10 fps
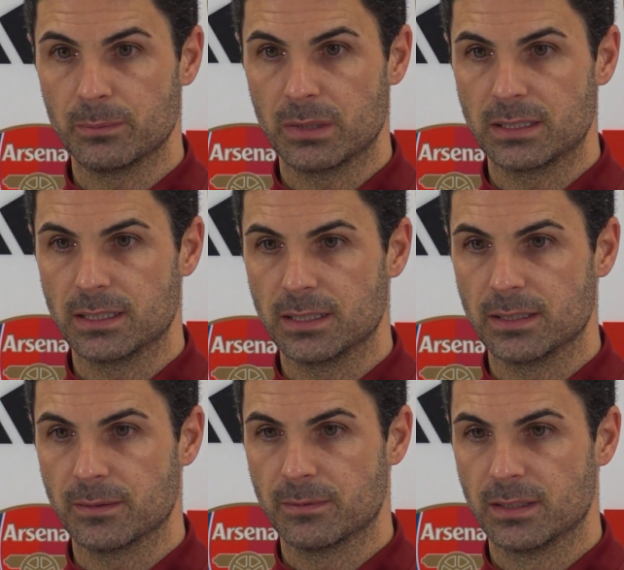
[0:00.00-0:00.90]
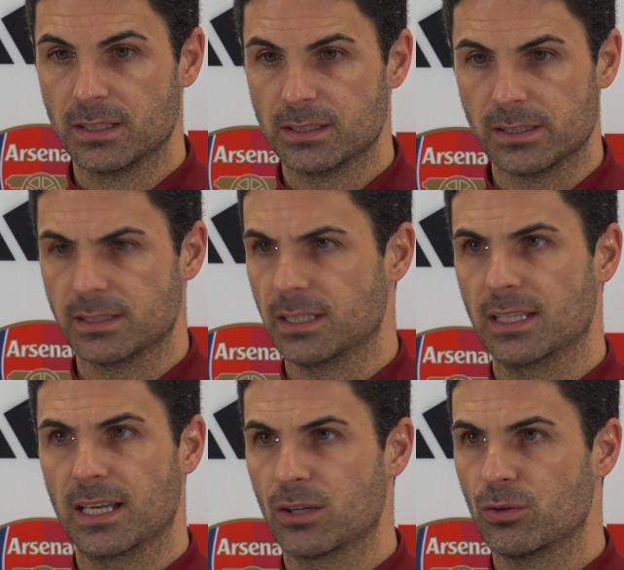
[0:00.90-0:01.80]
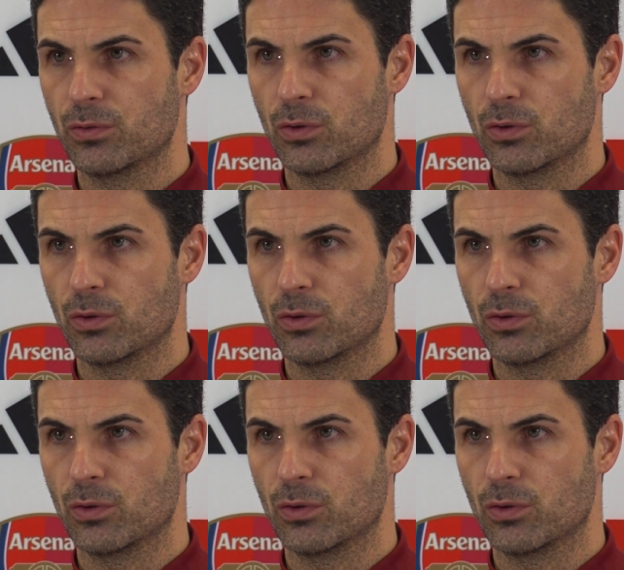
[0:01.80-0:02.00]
But certainly lack of